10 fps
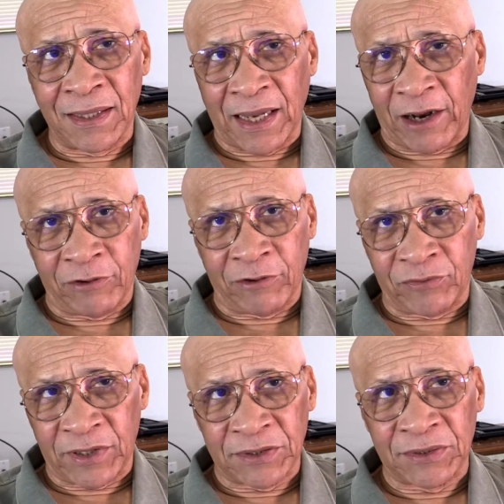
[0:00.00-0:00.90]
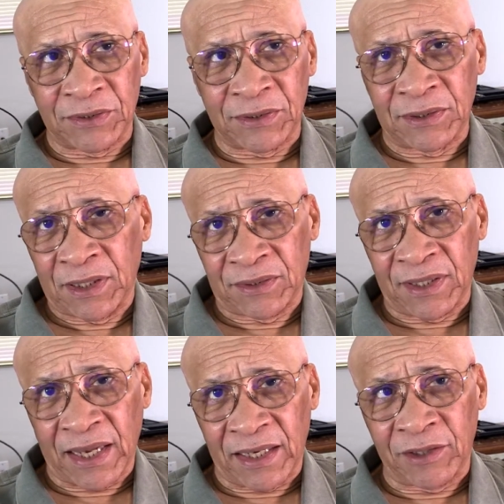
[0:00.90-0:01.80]
Our friends, yes,
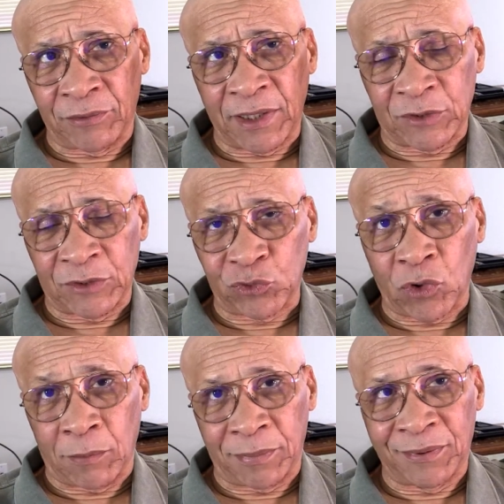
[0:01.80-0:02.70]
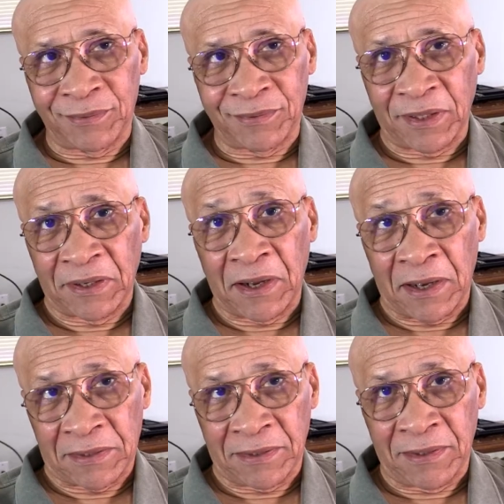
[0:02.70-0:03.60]
they are angry at Trump, thank
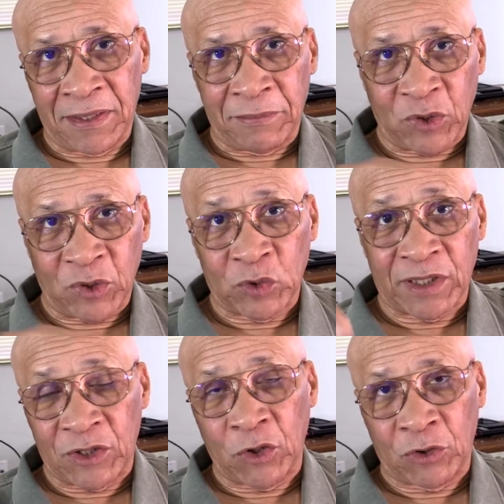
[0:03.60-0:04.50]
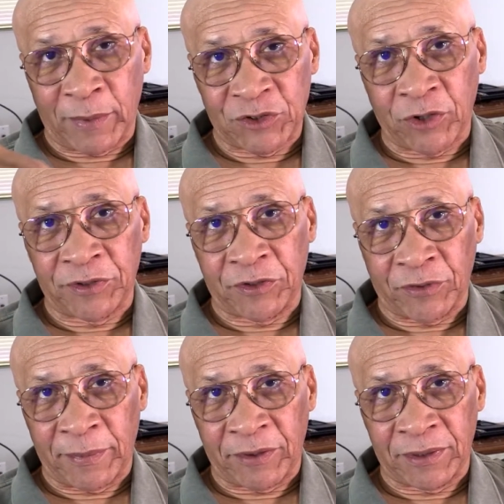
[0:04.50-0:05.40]
God, because they know the majority
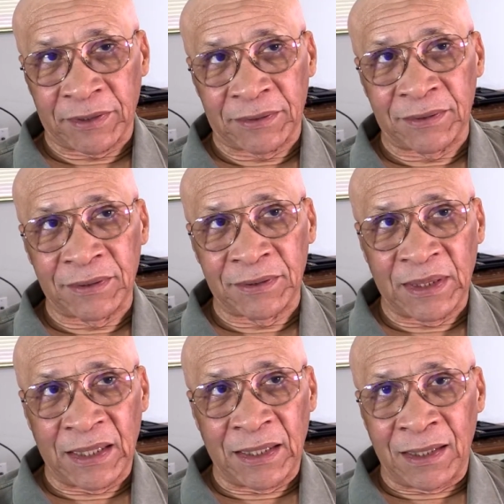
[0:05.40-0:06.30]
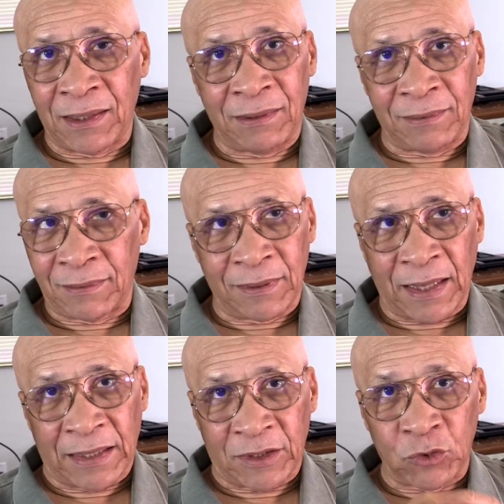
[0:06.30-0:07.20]
of Americans
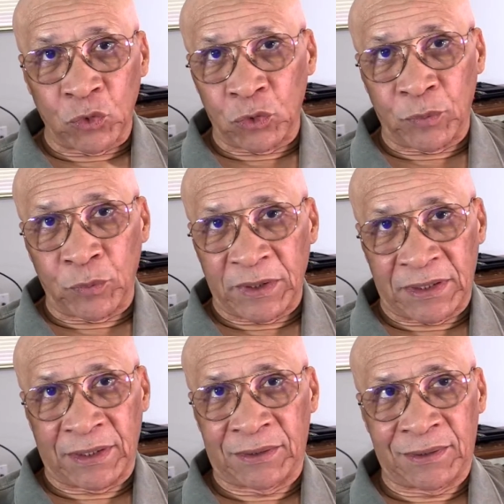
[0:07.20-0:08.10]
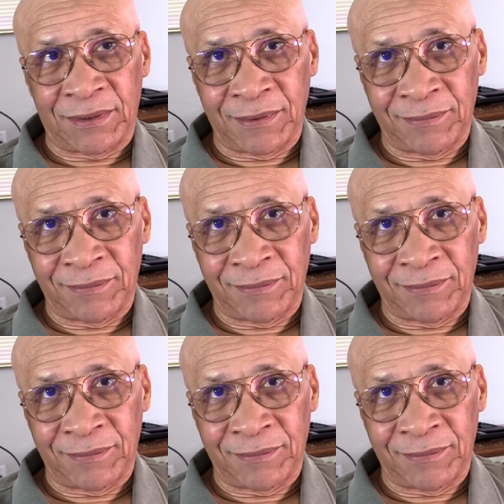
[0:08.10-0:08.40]
are not good with this.